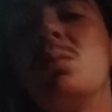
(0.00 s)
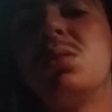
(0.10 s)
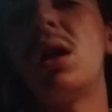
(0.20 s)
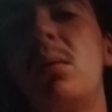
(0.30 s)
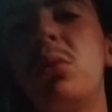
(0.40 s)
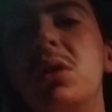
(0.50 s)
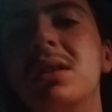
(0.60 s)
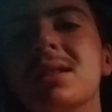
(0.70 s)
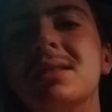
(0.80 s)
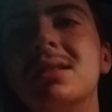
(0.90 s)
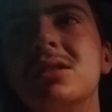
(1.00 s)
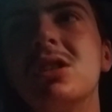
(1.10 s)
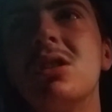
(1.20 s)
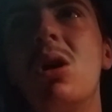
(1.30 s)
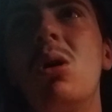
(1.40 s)
plot point in the
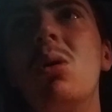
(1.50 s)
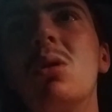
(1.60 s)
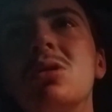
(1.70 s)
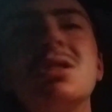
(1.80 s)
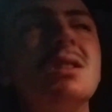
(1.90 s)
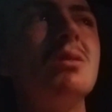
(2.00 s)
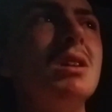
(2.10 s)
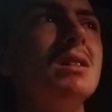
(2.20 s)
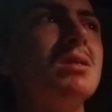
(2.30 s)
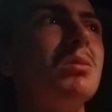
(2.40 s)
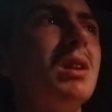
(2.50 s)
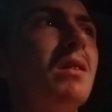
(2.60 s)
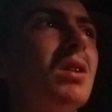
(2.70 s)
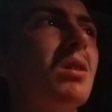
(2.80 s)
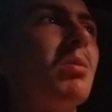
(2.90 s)
show or series or
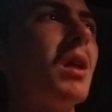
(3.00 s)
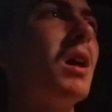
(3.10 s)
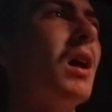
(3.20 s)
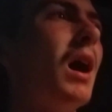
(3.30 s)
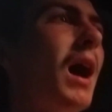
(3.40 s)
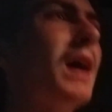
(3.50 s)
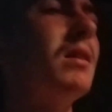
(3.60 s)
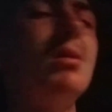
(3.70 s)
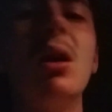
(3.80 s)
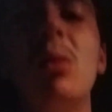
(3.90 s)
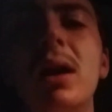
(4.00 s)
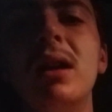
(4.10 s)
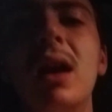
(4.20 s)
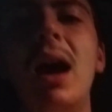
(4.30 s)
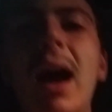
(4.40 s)
whatever. I don't know. I
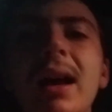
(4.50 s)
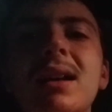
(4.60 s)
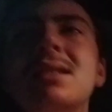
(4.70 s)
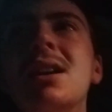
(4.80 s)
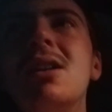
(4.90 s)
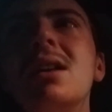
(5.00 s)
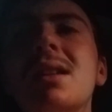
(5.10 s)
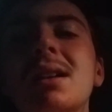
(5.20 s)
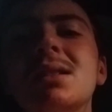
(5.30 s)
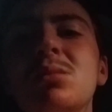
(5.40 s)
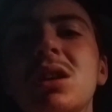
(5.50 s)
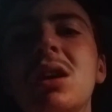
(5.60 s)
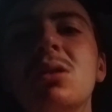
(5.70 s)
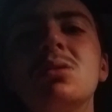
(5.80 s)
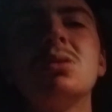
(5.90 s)
I could tell I like some of the
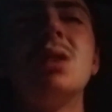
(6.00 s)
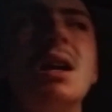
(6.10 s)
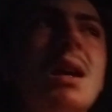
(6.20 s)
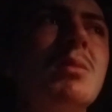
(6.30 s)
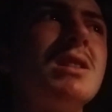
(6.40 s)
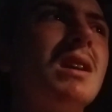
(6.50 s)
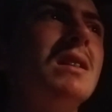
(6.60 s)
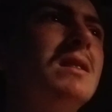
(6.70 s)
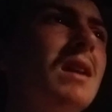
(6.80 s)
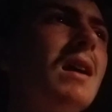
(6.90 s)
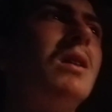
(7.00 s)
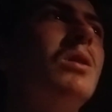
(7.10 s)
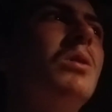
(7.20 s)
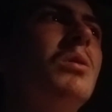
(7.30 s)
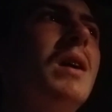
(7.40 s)
character dynamics, like
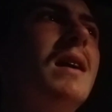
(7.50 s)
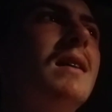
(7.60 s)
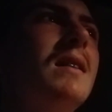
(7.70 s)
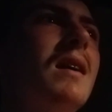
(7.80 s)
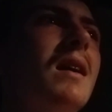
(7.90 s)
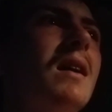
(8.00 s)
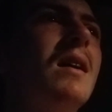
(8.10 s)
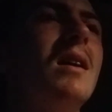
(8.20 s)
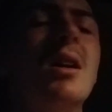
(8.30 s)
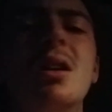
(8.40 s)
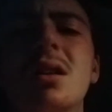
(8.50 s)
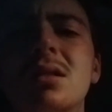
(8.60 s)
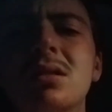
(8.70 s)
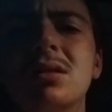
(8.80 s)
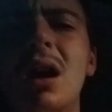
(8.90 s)
Deku and uh,
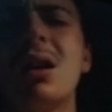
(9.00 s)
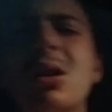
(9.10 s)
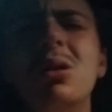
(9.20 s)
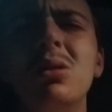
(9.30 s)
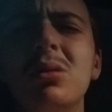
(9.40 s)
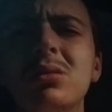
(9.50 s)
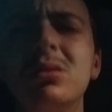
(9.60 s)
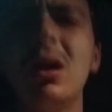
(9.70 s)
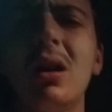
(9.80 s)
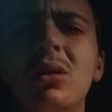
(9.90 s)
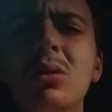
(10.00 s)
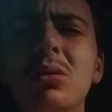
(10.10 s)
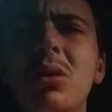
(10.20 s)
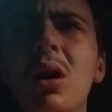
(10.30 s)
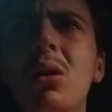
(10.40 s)
Daku
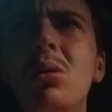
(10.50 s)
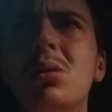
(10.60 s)
Dakugo, or